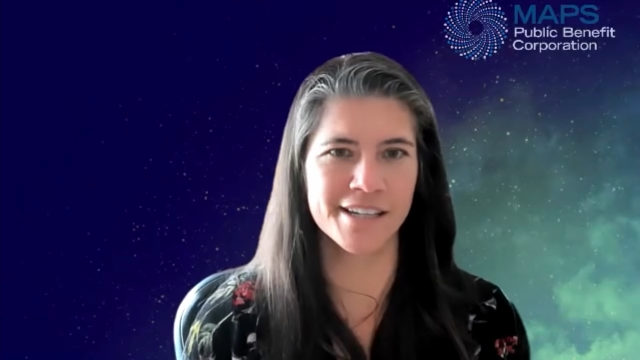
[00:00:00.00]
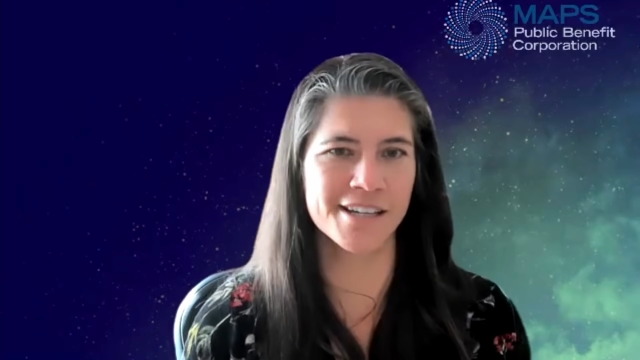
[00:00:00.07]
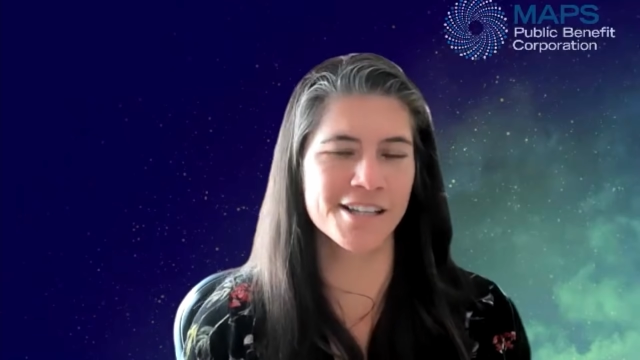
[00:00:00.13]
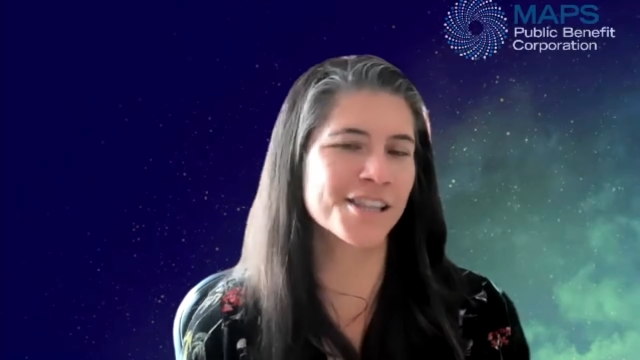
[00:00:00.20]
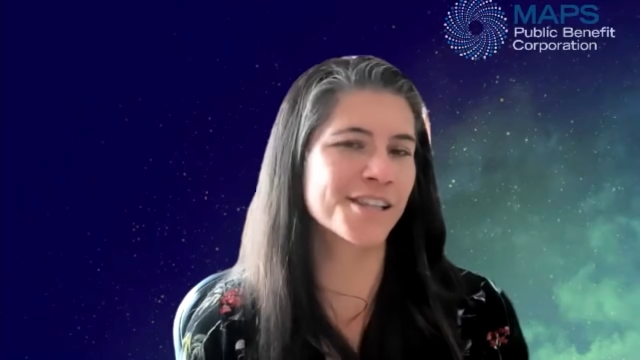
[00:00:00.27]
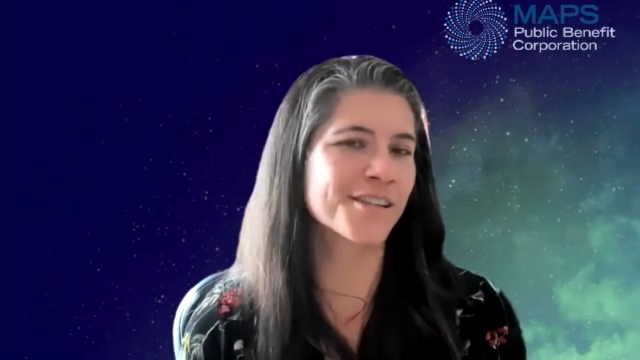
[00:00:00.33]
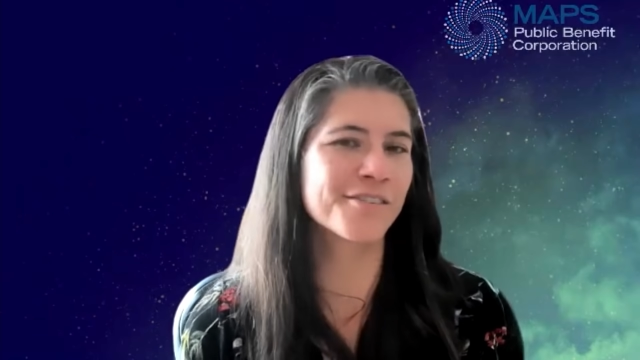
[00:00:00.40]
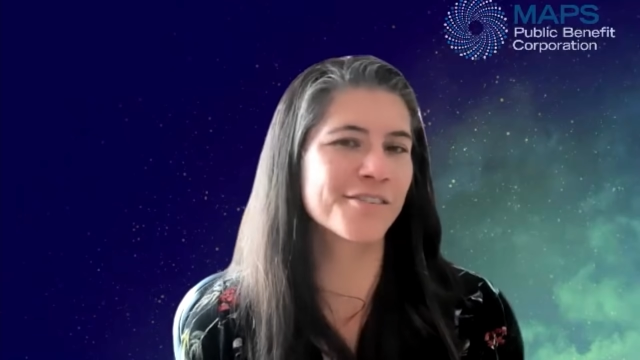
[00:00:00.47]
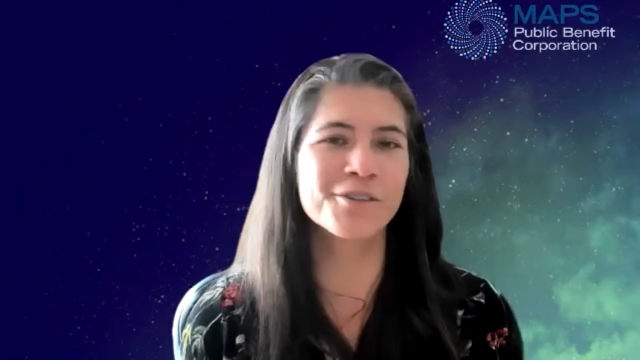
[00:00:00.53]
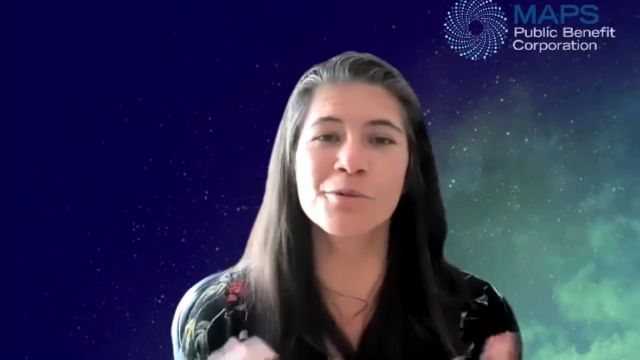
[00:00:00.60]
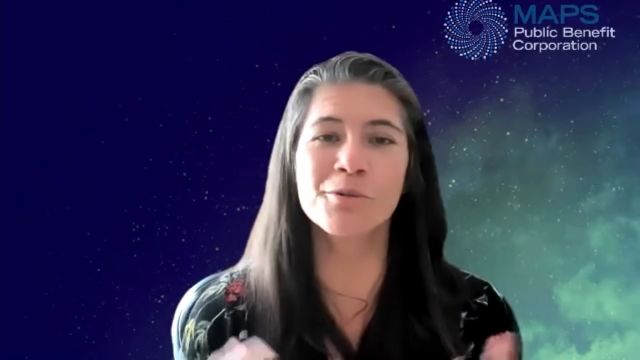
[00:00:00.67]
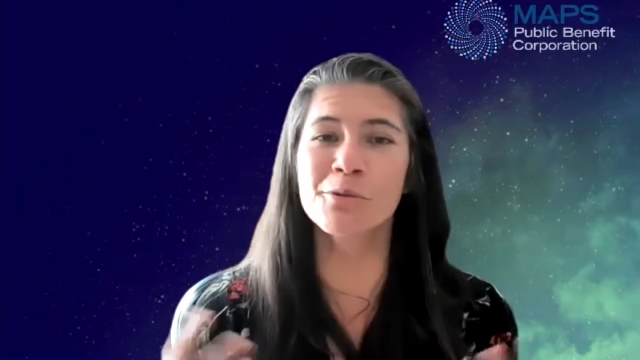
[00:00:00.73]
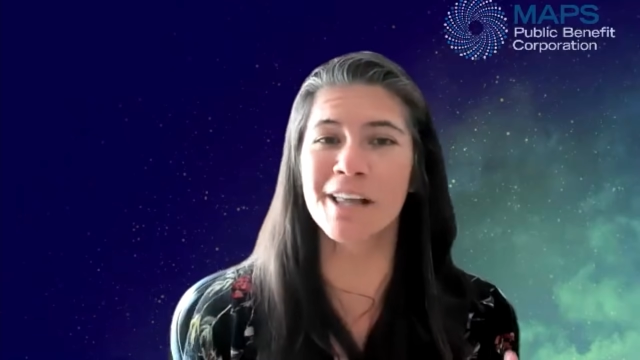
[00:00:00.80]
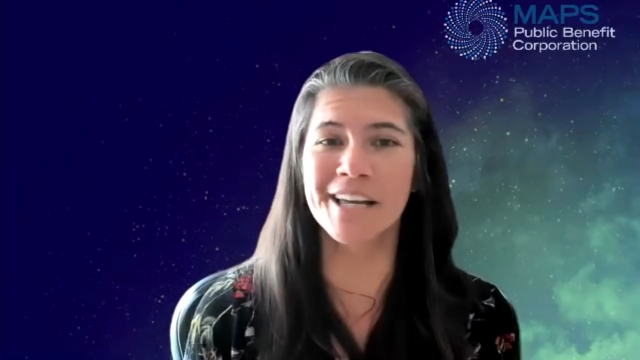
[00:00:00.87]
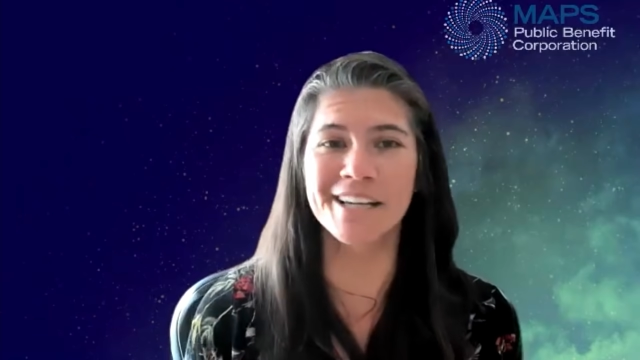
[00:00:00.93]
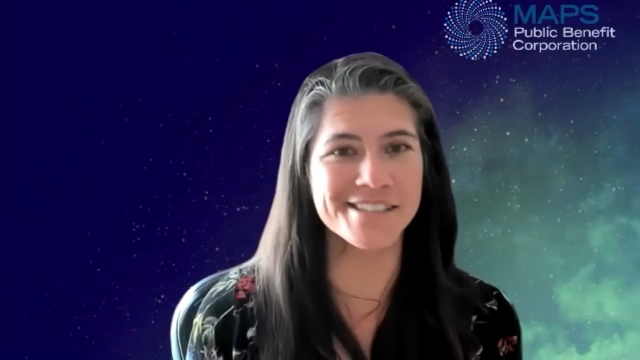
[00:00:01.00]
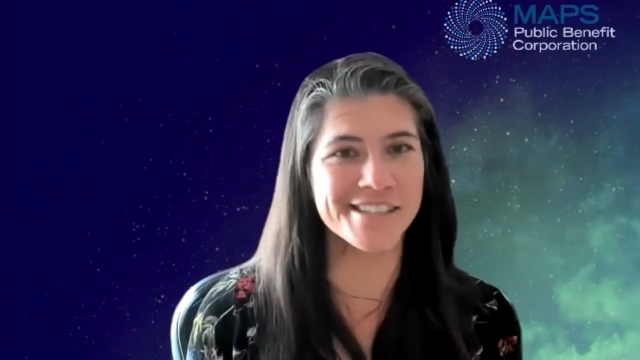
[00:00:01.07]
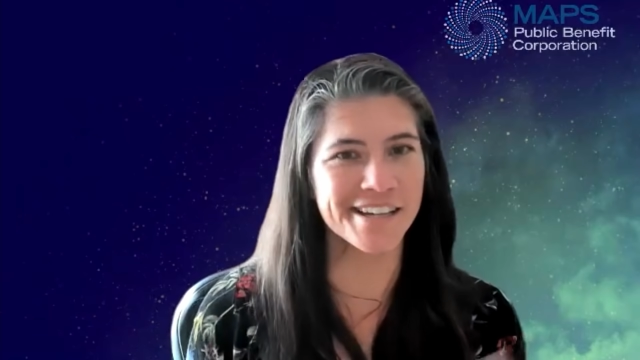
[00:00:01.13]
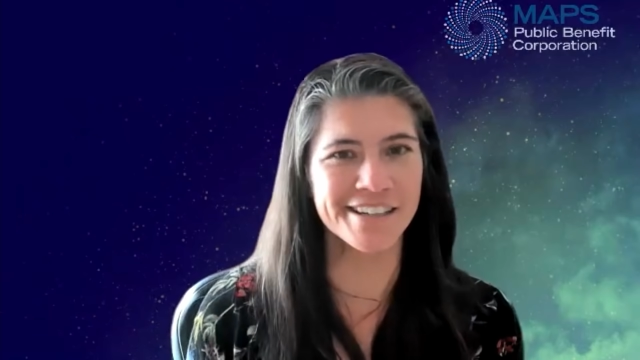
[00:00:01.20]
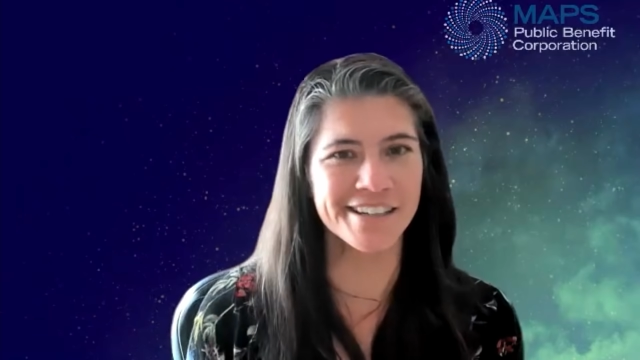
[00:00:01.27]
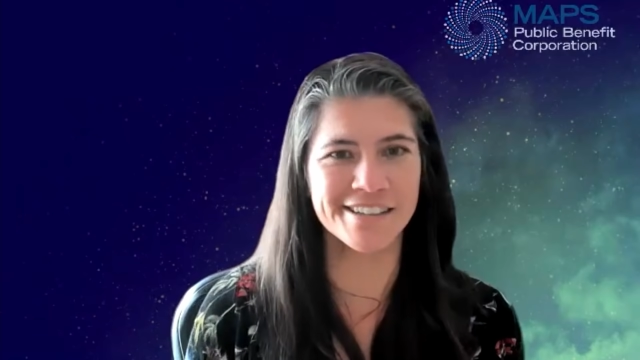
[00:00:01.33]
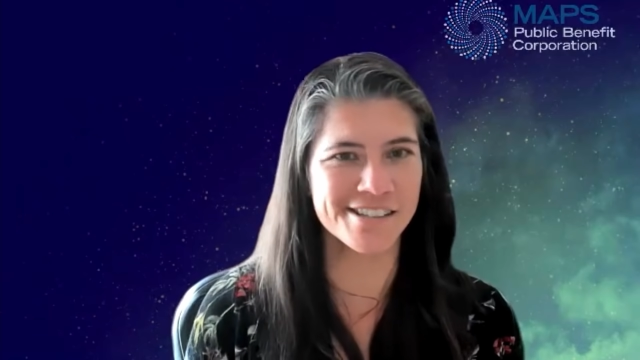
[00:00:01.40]
living room like
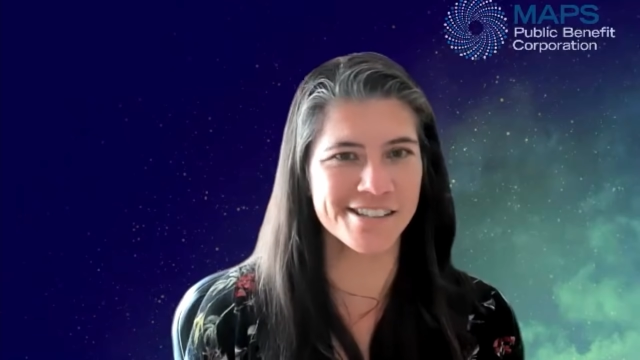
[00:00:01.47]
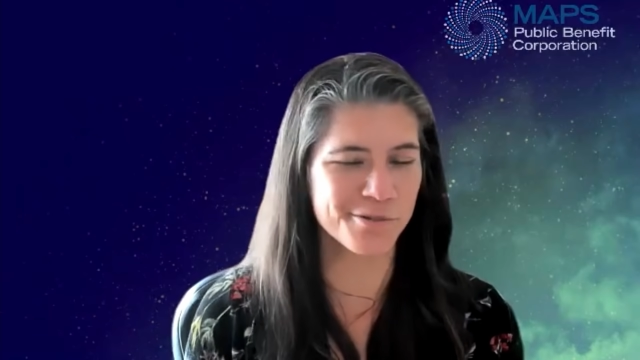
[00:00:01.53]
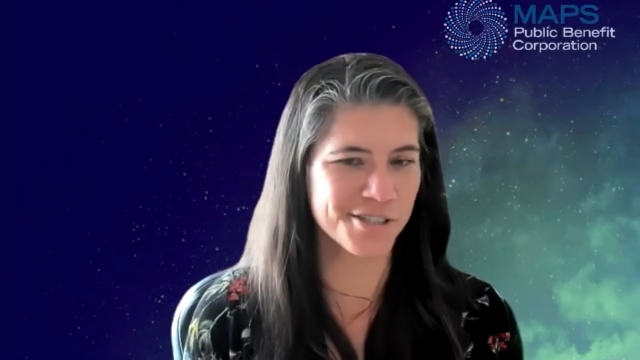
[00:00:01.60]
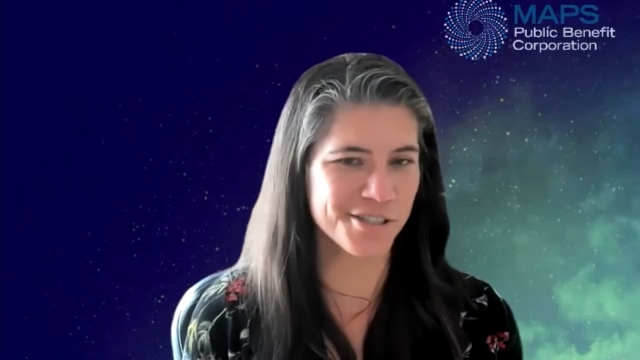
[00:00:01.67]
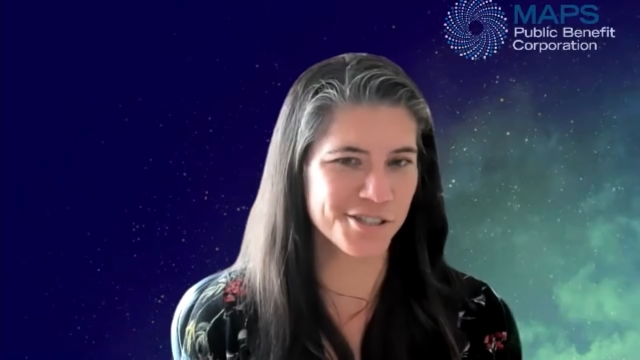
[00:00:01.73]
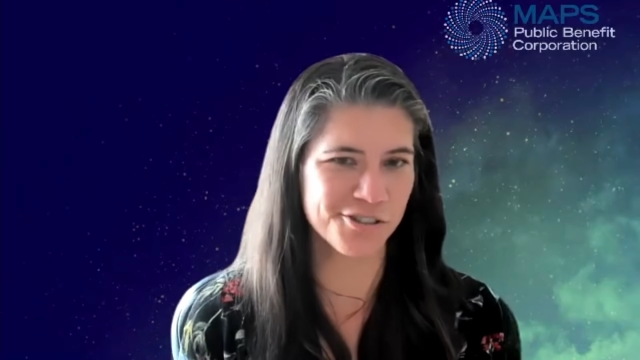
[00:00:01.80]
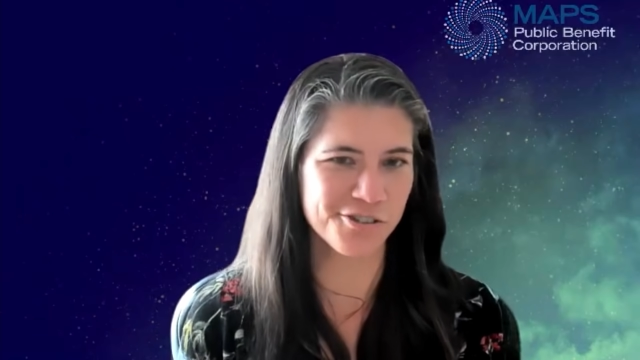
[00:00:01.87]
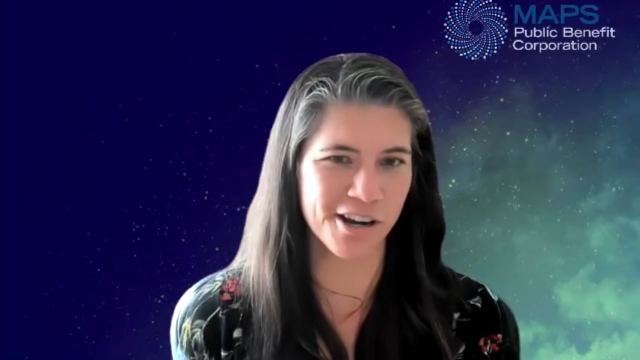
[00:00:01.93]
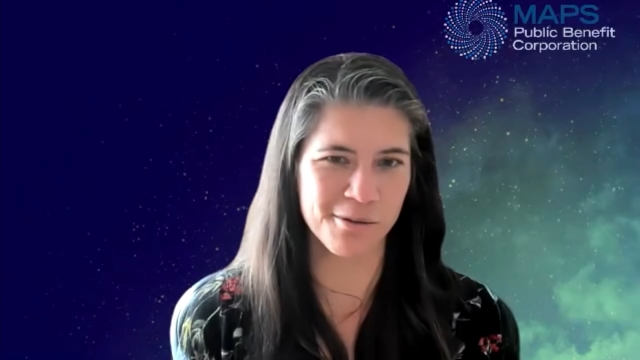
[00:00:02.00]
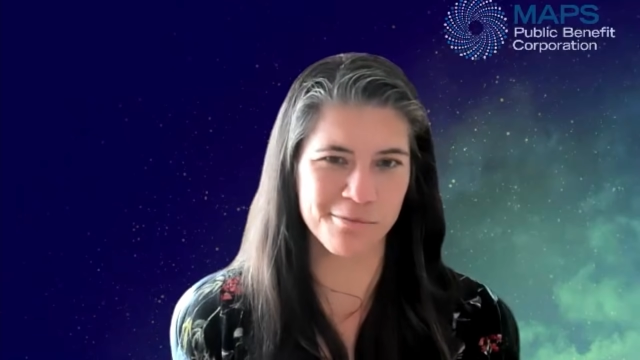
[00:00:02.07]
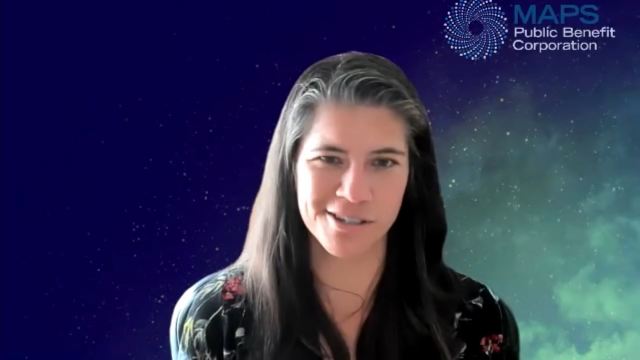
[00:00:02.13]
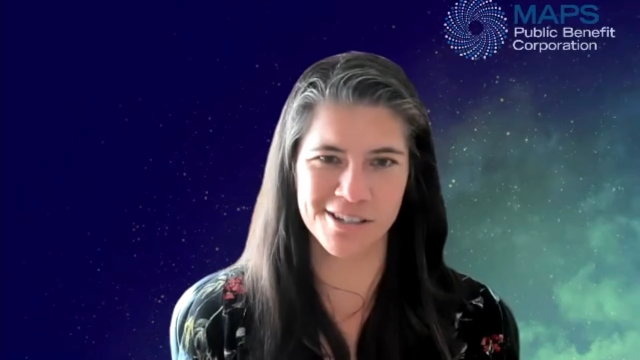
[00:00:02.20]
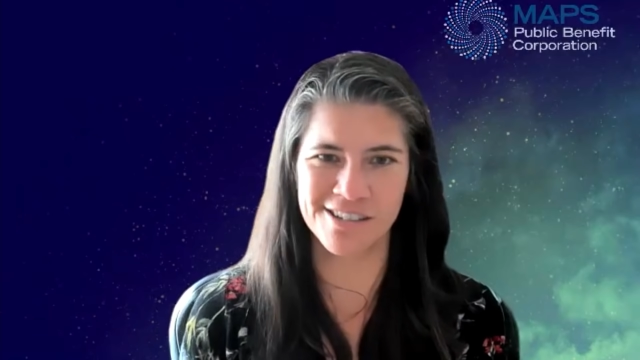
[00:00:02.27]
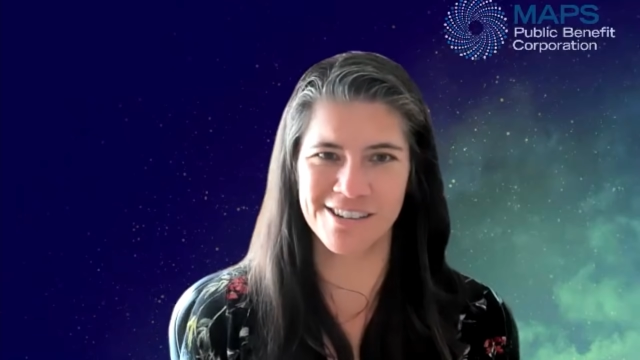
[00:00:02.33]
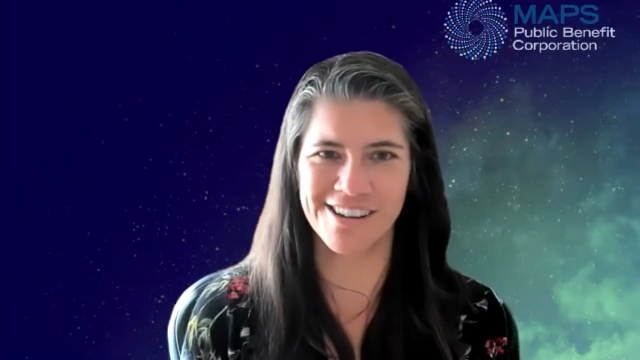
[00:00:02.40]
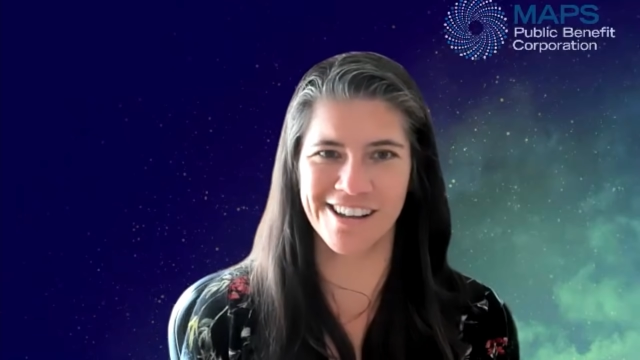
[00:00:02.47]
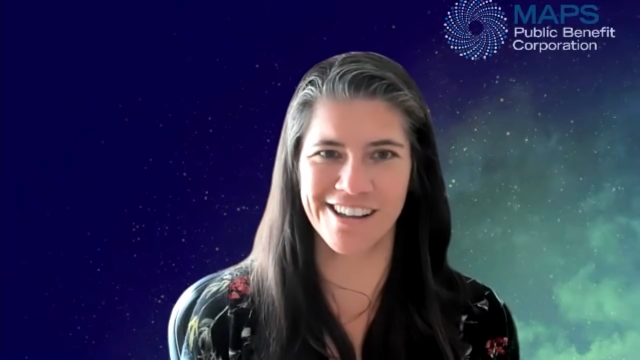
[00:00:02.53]
setting, as I was describing,